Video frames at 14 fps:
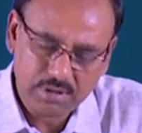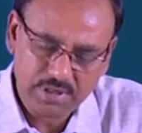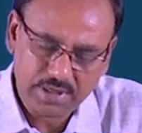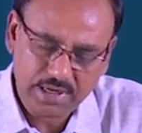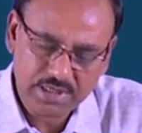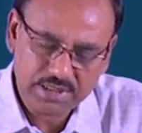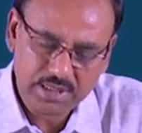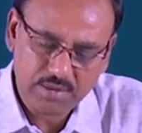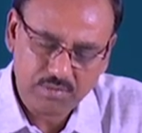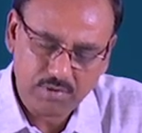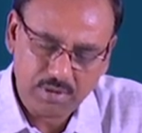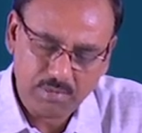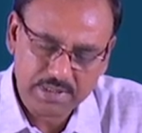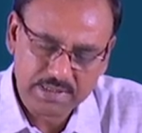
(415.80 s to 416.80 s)
direction
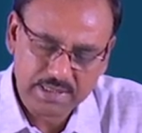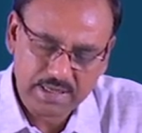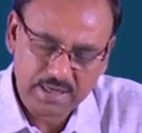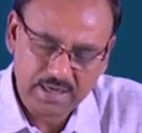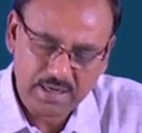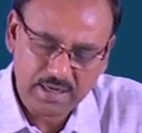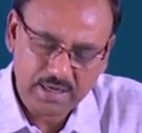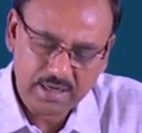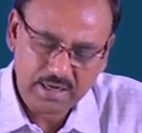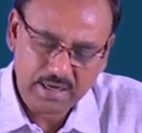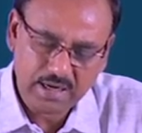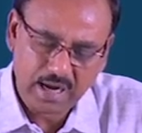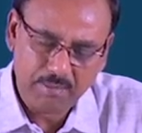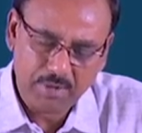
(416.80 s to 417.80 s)
will be say
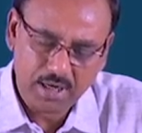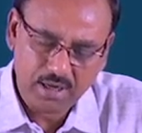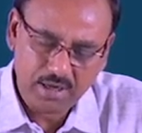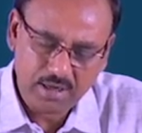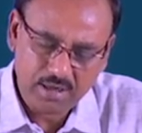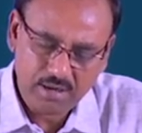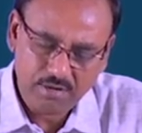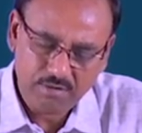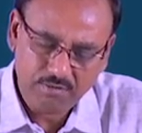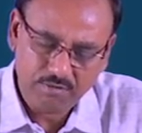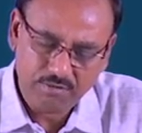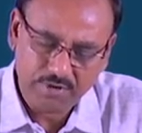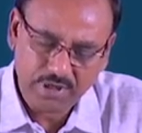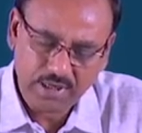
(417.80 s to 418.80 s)
gamma
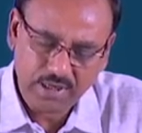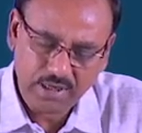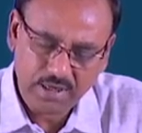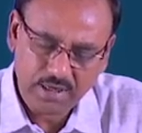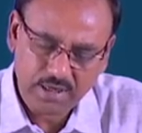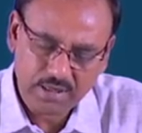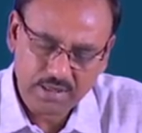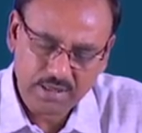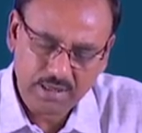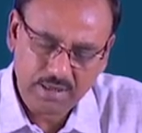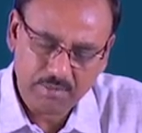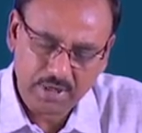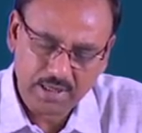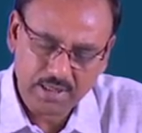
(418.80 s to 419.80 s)
V
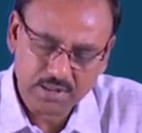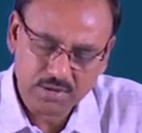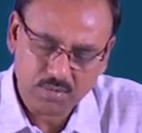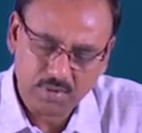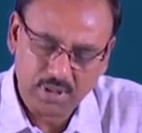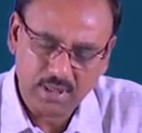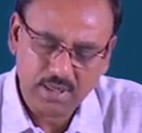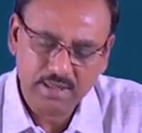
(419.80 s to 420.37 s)
t minus 1